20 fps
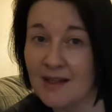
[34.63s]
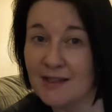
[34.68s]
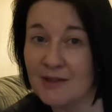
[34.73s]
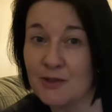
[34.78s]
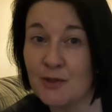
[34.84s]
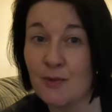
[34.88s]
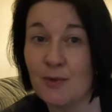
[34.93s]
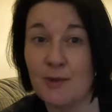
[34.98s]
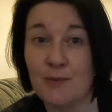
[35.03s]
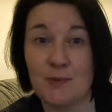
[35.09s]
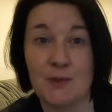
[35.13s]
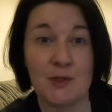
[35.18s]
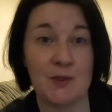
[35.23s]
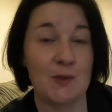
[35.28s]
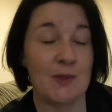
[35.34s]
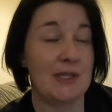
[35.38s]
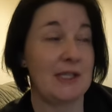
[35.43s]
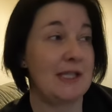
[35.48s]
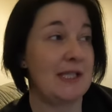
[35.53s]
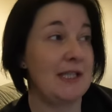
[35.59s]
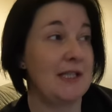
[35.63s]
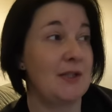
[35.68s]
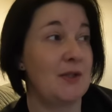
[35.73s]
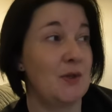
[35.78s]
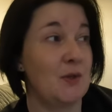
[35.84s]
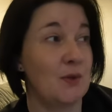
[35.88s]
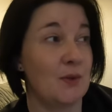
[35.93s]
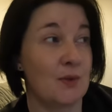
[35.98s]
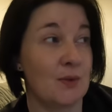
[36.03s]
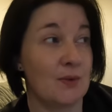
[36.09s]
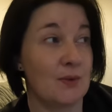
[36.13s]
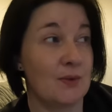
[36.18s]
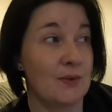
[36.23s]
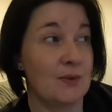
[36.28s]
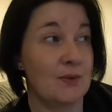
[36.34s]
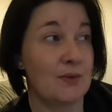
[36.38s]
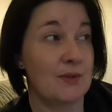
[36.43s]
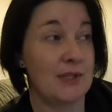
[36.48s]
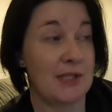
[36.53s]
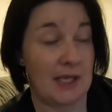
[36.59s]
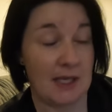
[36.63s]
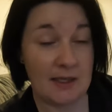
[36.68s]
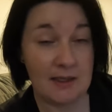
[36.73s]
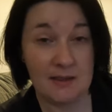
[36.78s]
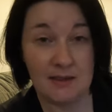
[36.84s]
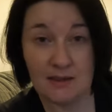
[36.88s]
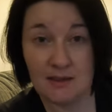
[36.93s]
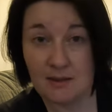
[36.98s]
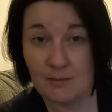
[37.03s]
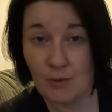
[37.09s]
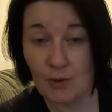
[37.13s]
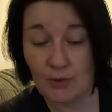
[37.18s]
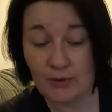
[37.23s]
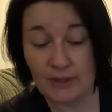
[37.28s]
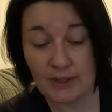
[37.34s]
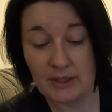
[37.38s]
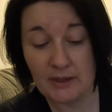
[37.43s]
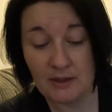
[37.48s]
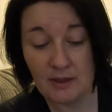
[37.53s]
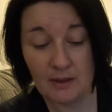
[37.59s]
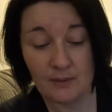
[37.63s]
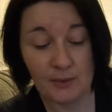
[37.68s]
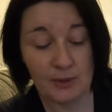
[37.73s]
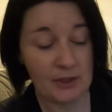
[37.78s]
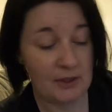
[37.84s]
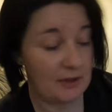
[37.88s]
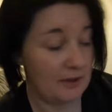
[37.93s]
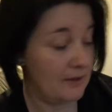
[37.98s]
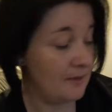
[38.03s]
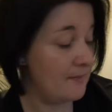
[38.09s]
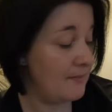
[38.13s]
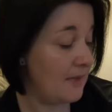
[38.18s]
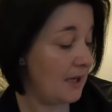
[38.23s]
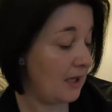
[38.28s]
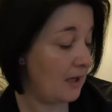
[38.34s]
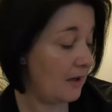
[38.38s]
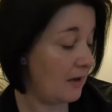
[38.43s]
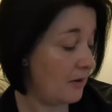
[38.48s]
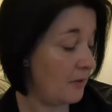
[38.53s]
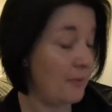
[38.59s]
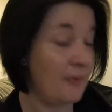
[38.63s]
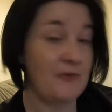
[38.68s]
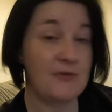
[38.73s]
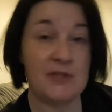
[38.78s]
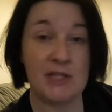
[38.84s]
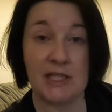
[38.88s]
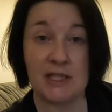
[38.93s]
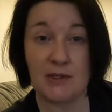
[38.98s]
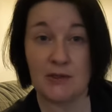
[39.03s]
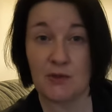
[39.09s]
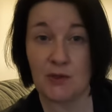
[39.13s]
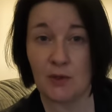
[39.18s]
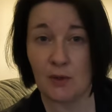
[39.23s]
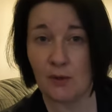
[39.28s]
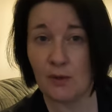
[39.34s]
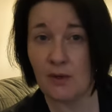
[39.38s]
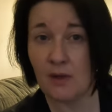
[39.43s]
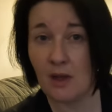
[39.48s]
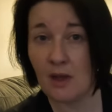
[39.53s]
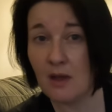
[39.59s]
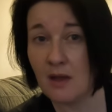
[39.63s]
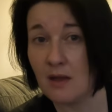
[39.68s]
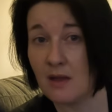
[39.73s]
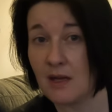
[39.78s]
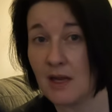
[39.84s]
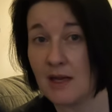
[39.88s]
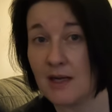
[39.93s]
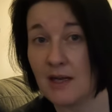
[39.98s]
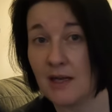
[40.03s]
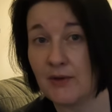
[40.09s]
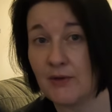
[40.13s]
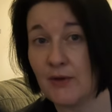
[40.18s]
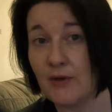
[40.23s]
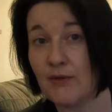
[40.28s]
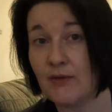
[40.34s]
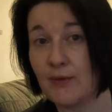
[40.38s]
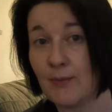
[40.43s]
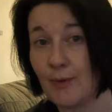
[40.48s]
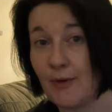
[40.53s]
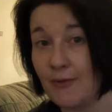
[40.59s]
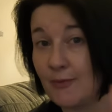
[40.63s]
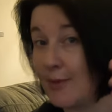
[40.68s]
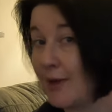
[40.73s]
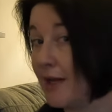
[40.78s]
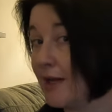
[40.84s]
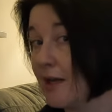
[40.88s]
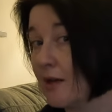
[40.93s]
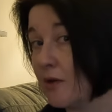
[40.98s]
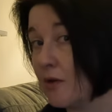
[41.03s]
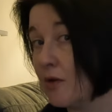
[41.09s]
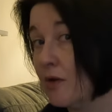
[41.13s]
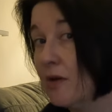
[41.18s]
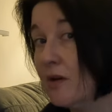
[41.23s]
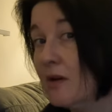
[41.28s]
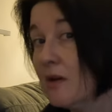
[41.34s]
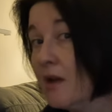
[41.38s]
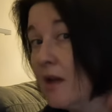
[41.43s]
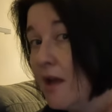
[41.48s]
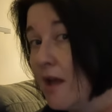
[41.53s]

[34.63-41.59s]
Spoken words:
It's coming up to 10:22 in the morning. I'm gonna make a cup of tea soon and head off. I'm having my hair cut.